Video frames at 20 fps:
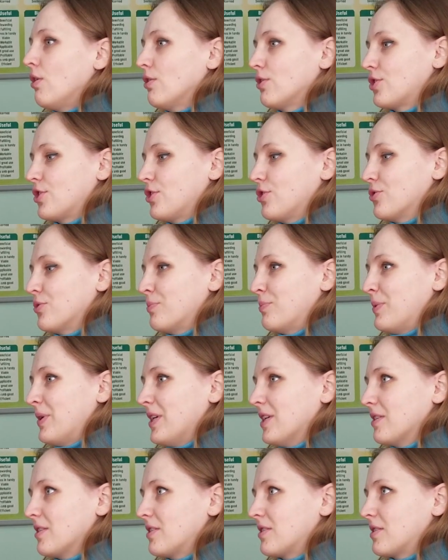all the
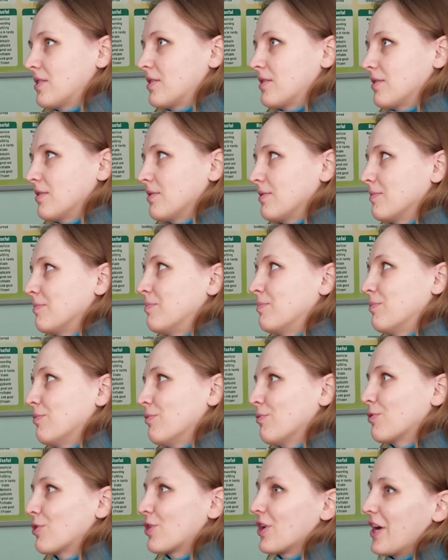Europeans
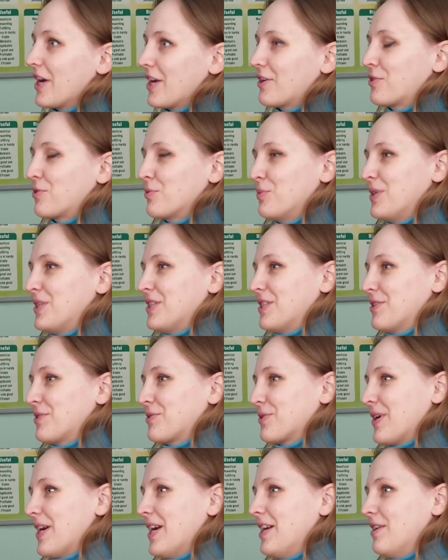would like to visit
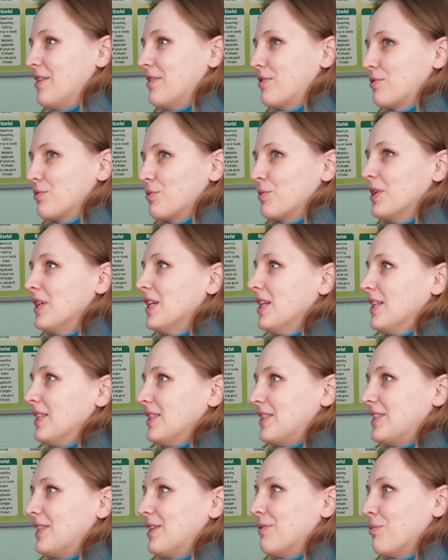Ukraine to
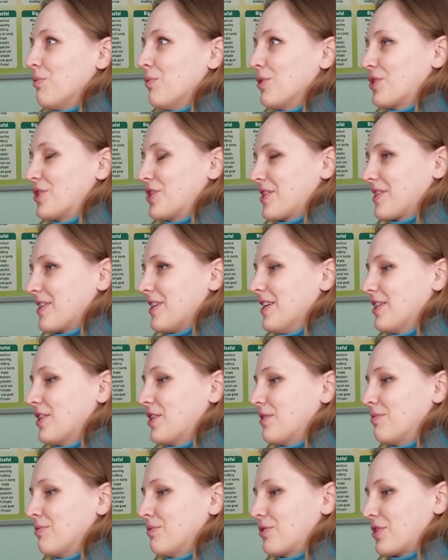see what the
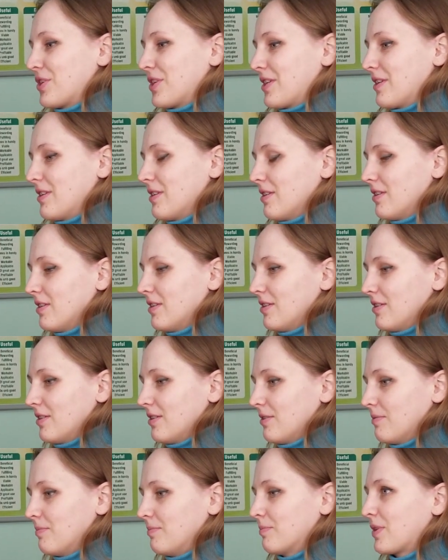country would
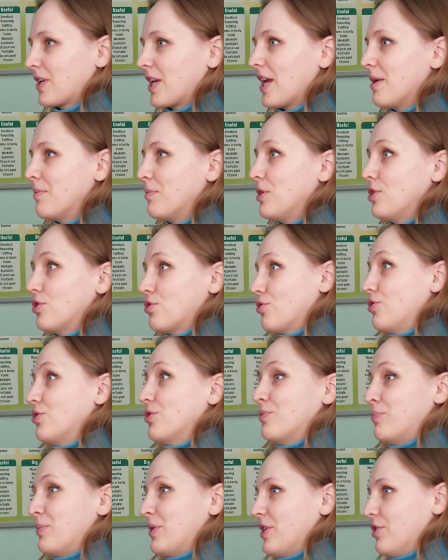came into
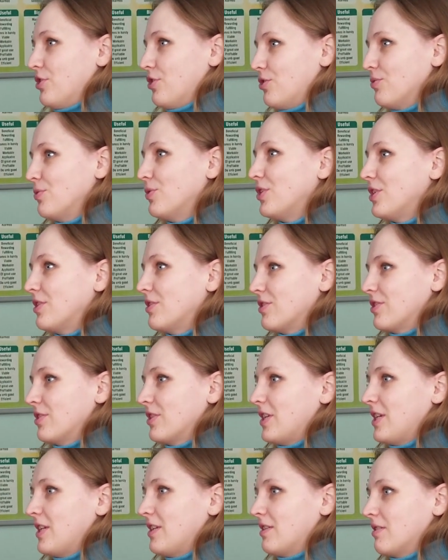European Union
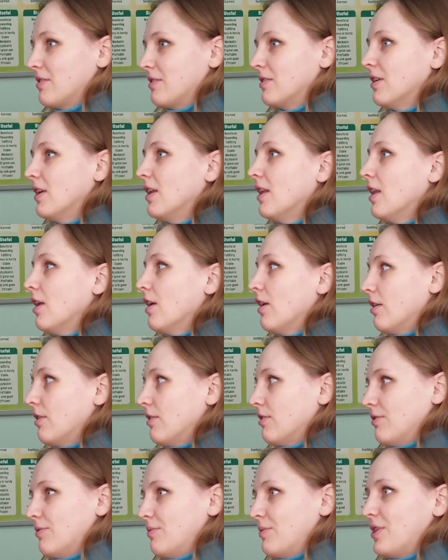in
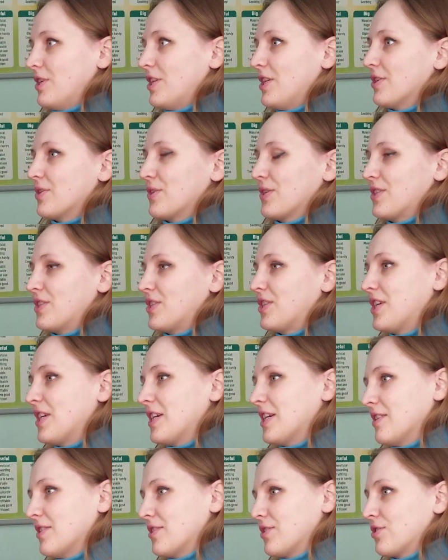nearest
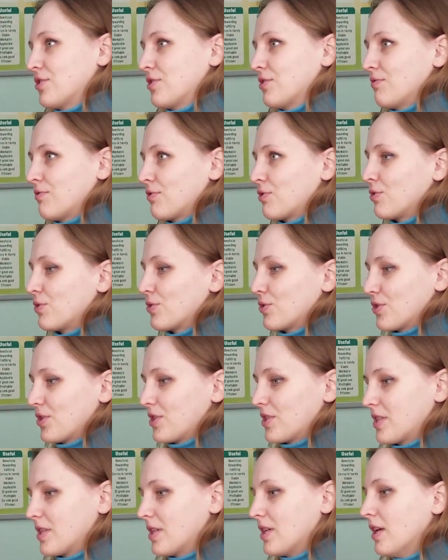years, of
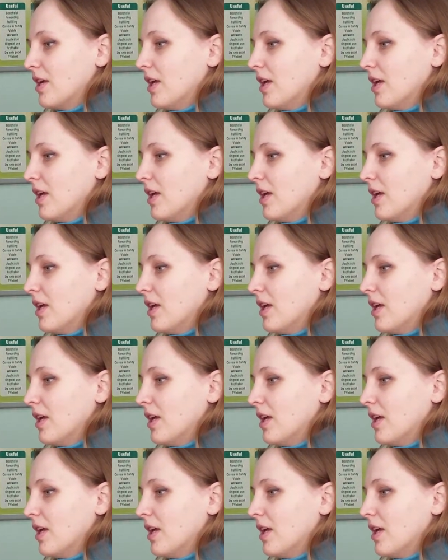course.